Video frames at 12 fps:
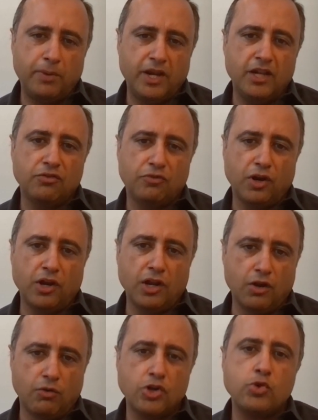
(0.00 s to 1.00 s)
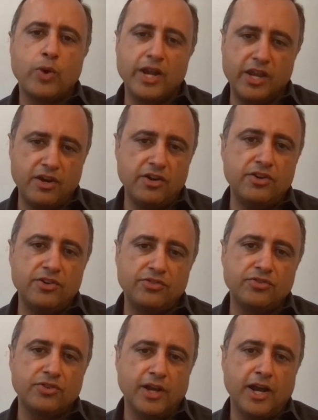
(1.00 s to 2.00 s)
space for a little over 20
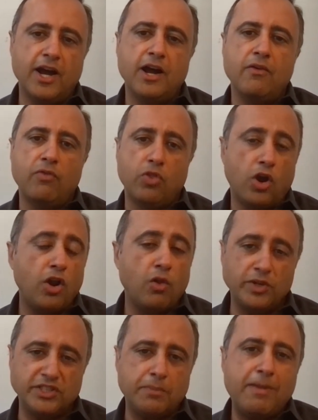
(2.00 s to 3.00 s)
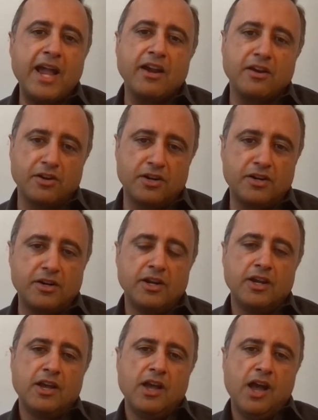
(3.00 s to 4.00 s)
years. Not always a banker.
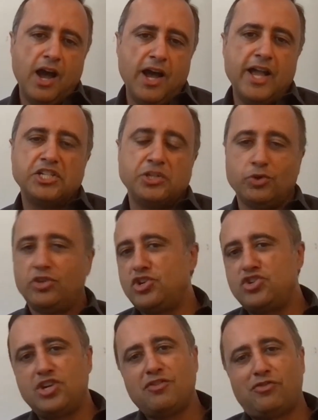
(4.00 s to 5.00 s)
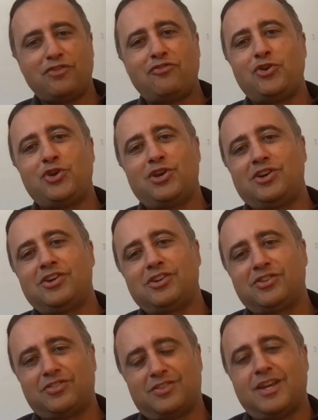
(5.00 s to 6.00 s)
I actually was an engineer for a few
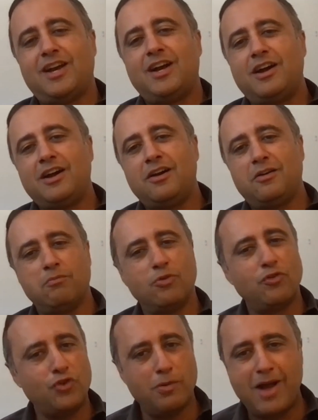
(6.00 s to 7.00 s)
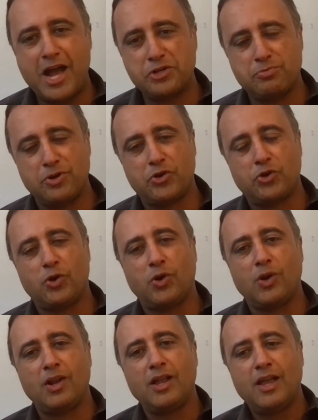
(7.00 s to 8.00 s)
years, moved to a management
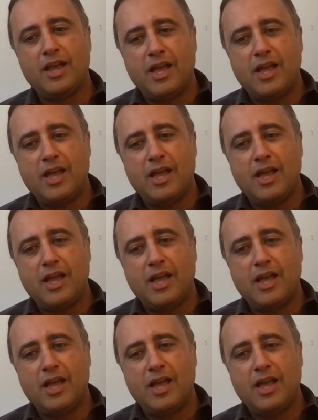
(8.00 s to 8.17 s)
role.